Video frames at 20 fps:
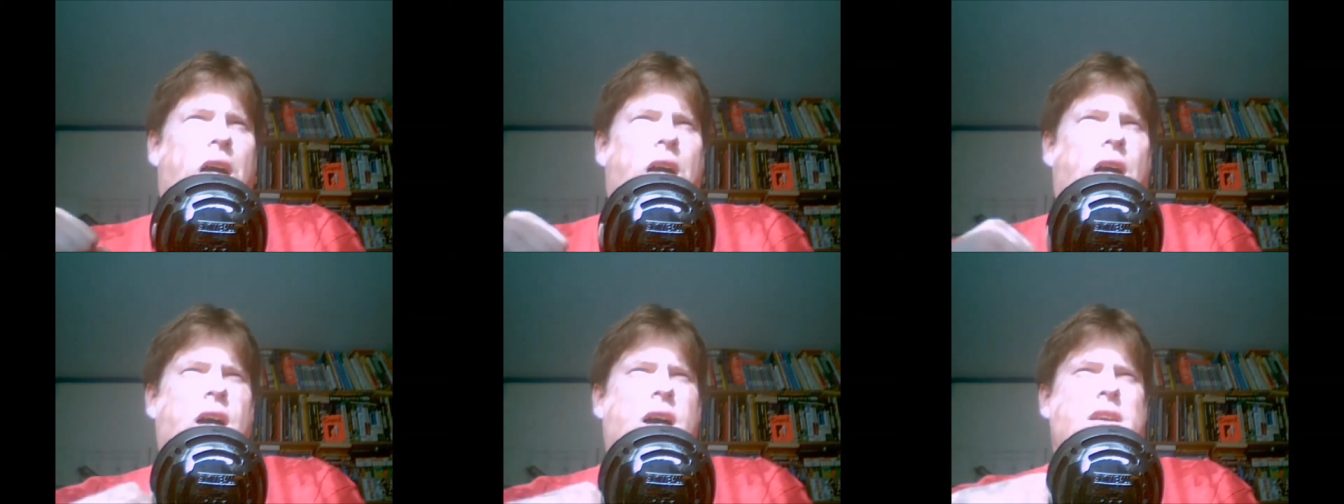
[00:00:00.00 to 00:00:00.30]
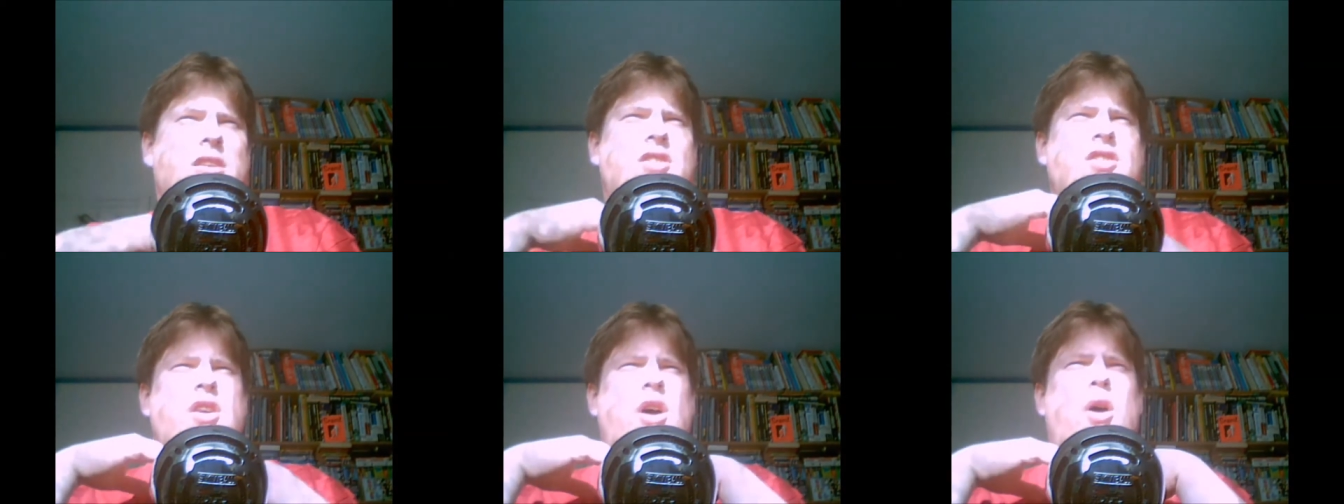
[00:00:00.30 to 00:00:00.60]

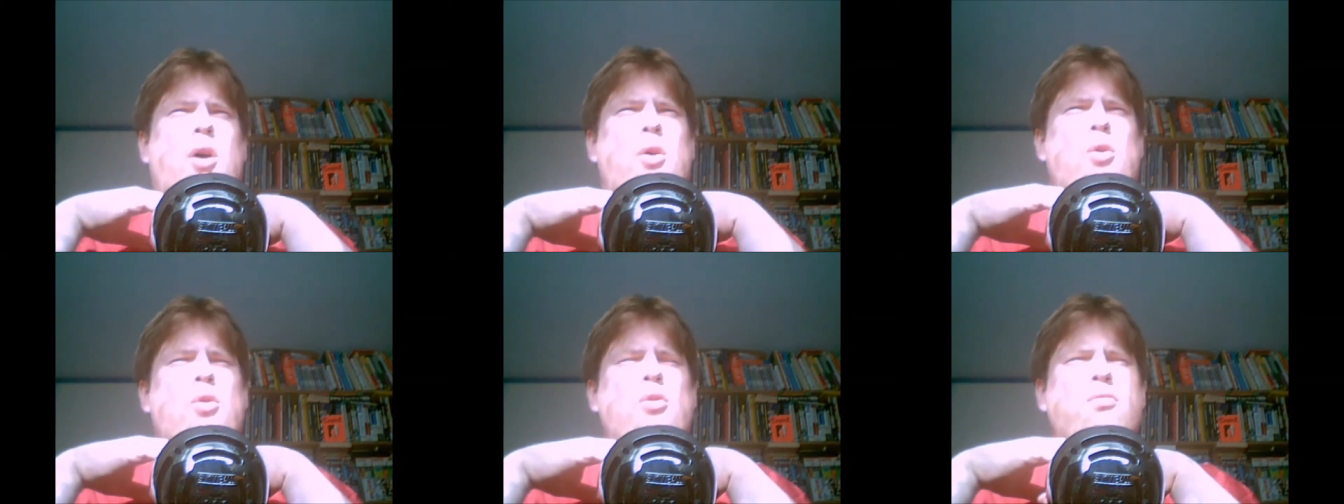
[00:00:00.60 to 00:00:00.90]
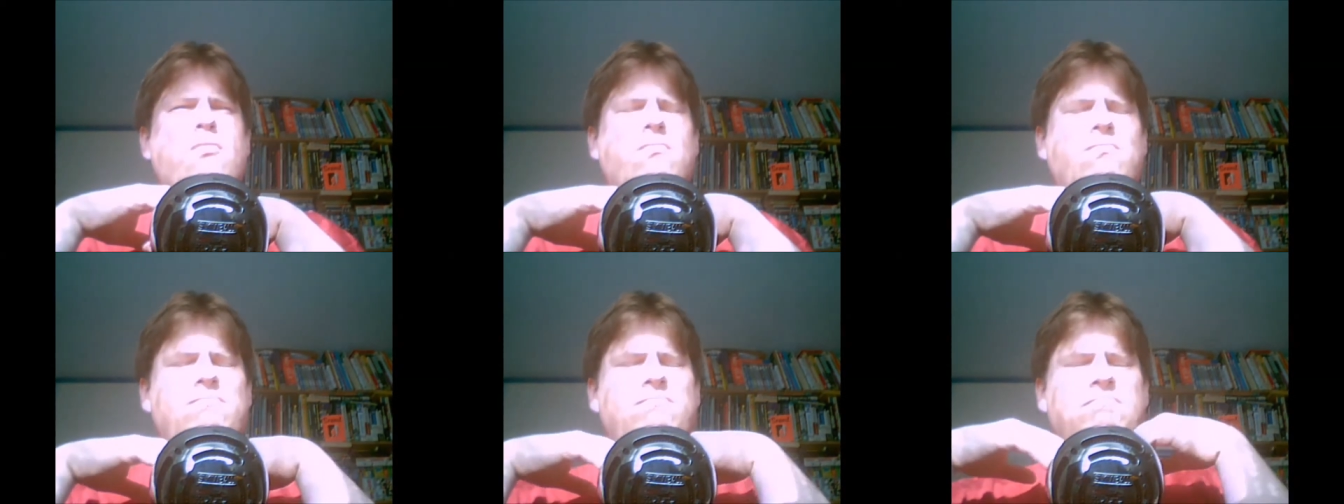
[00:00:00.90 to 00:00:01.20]
So
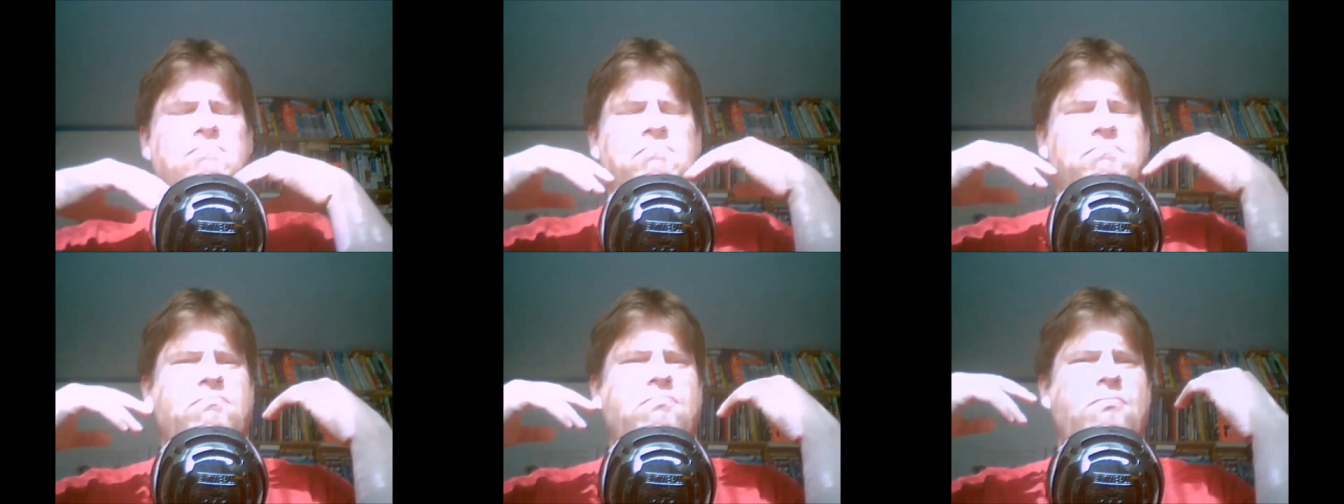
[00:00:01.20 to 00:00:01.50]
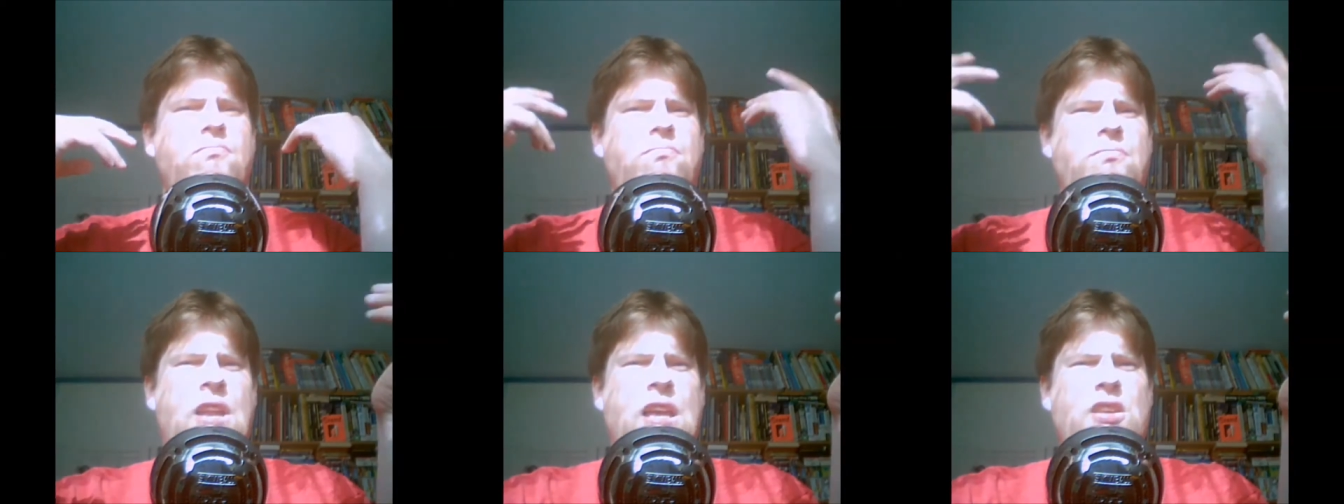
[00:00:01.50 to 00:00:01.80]

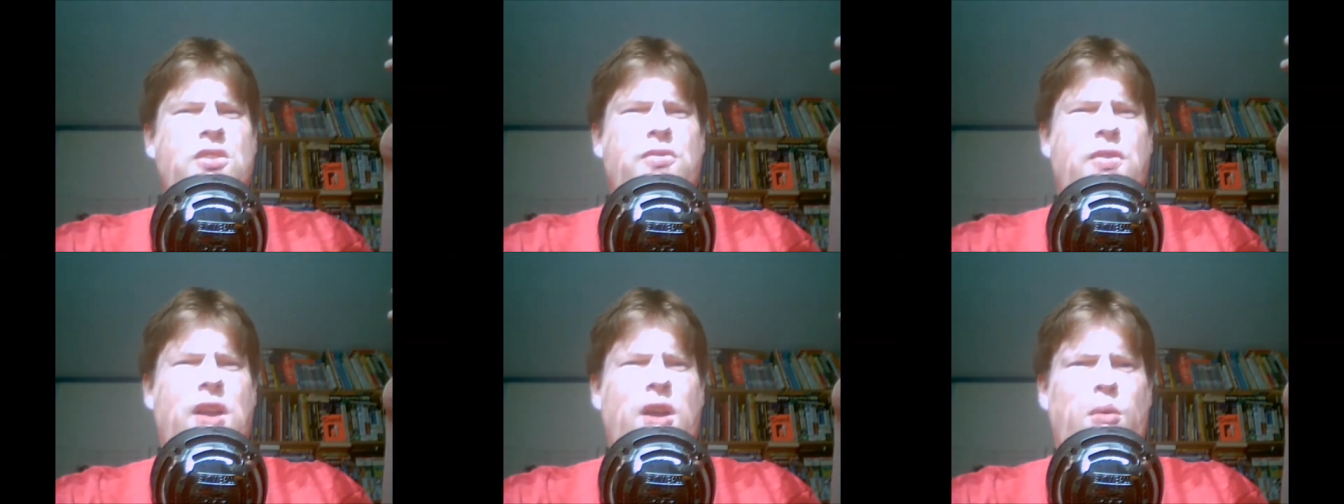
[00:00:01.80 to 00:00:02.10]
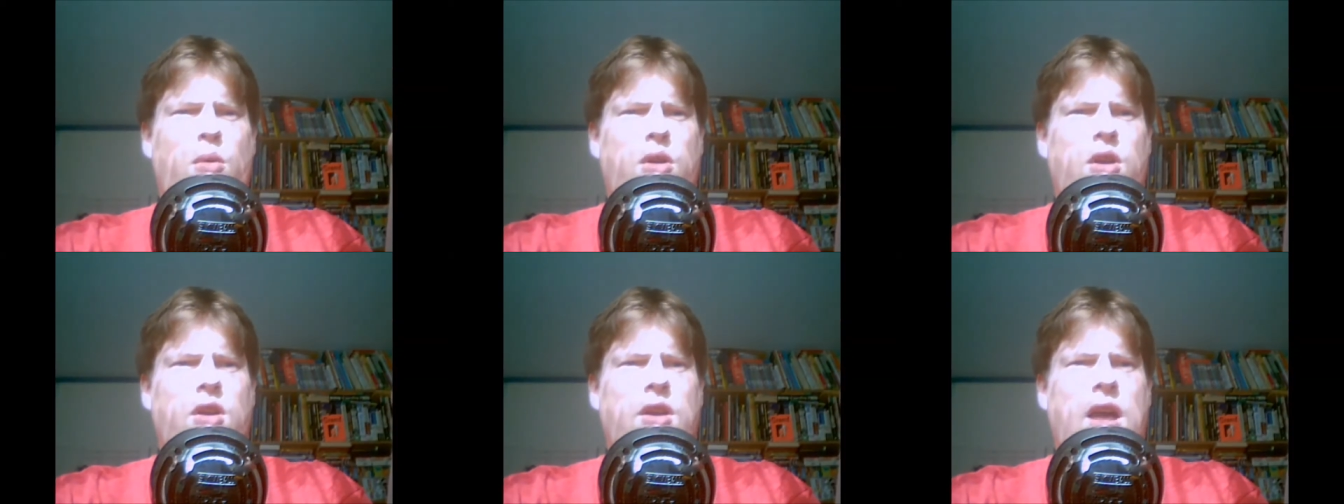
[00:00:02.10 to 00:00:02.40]
next thing I
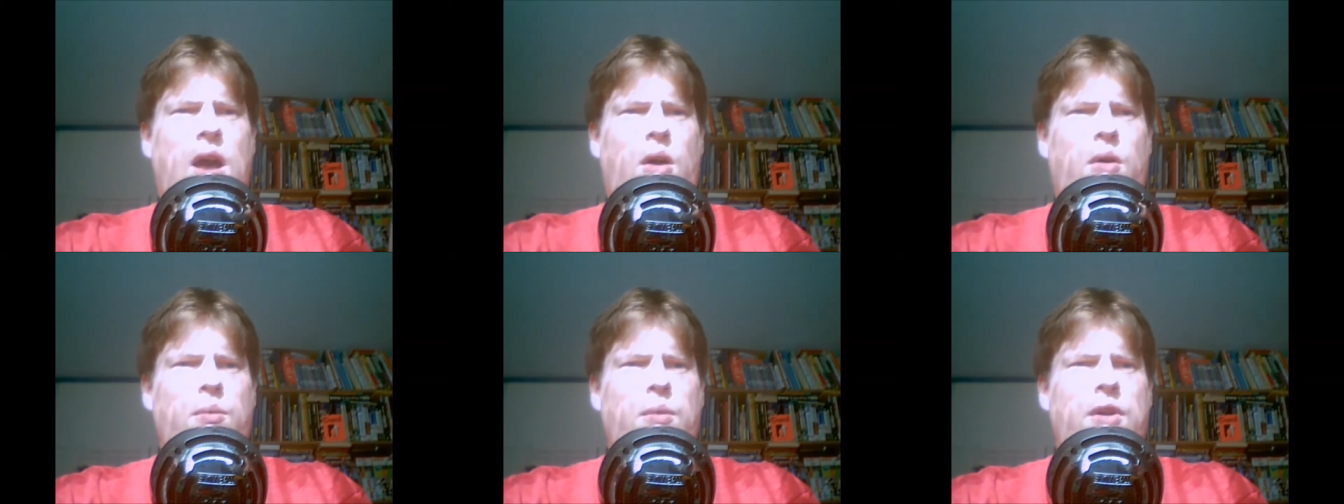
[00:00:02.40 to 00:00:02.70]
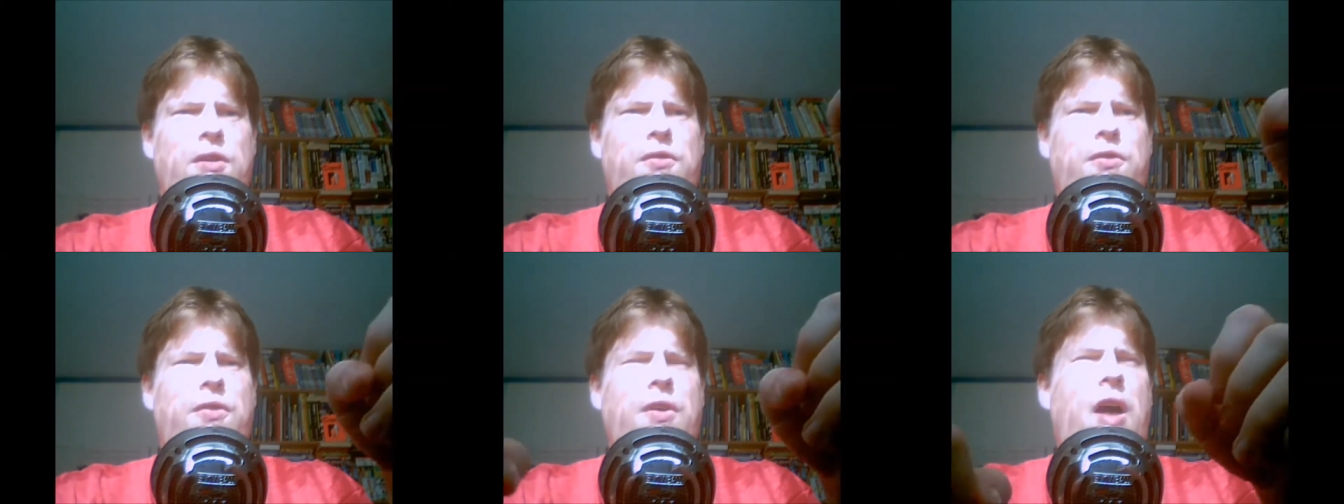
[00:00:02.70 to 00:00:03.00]
want to get on
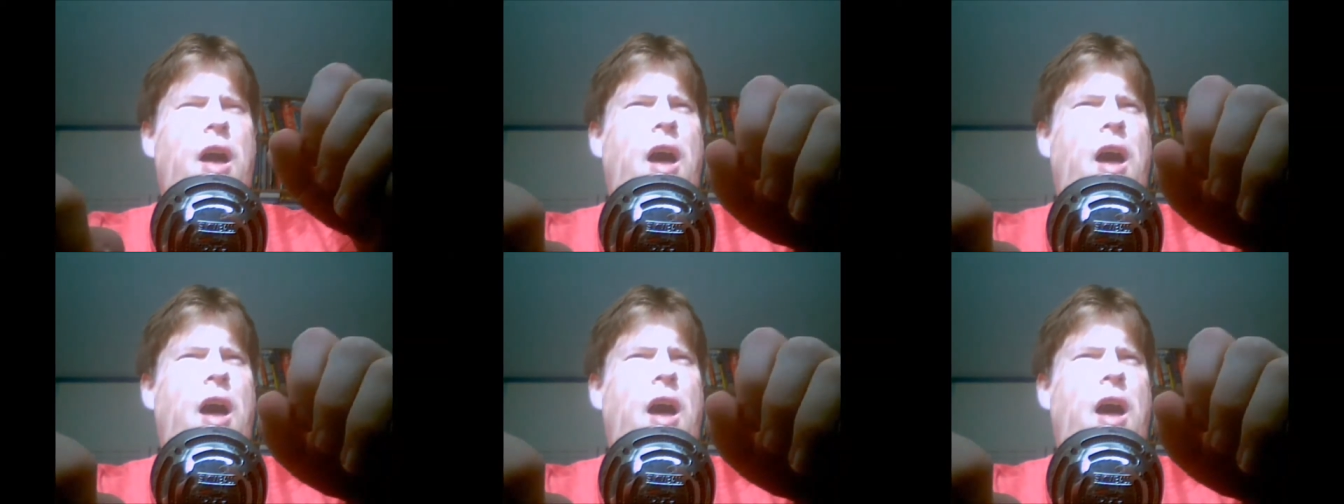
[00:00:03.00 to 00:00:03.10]
with,